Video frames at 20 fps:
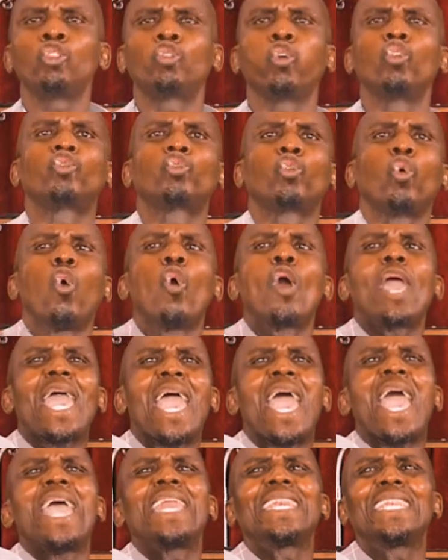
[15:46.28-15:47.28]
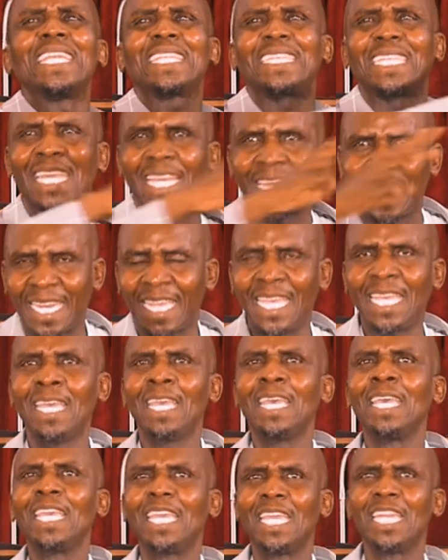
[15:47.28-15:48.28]
to do any
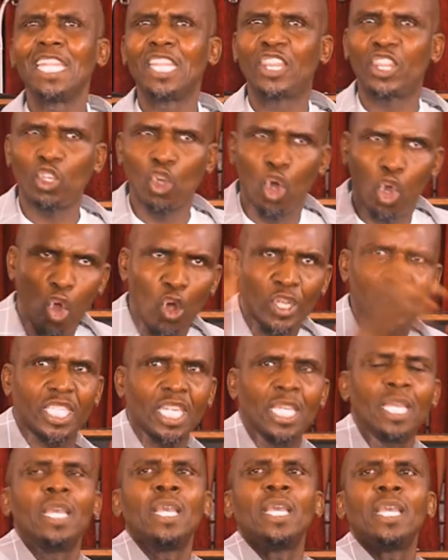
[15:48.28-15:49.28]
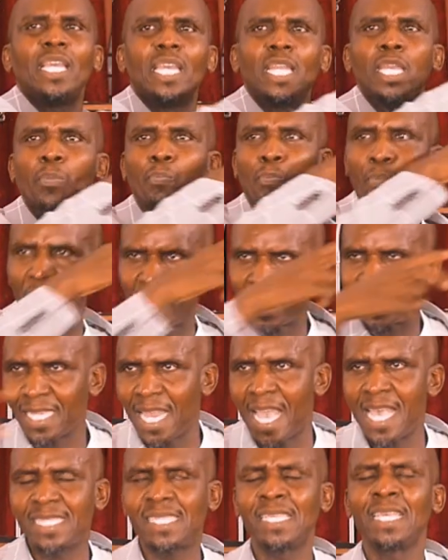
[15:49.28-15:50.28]
degree in theology, in
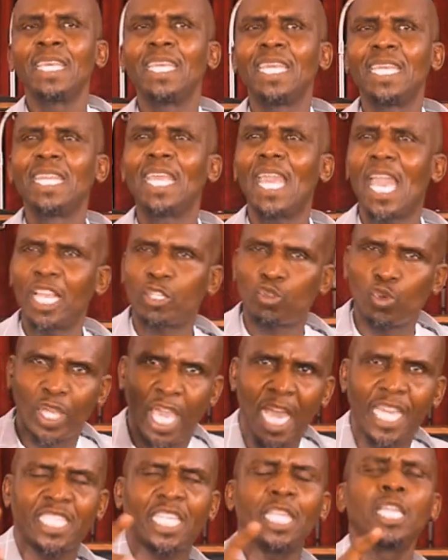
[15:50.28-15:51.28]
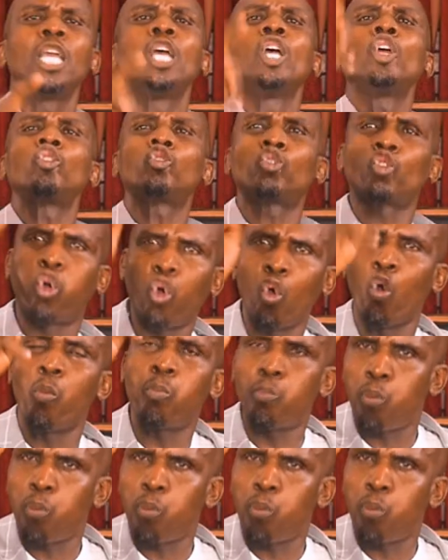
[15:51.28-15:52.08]
business, in education, two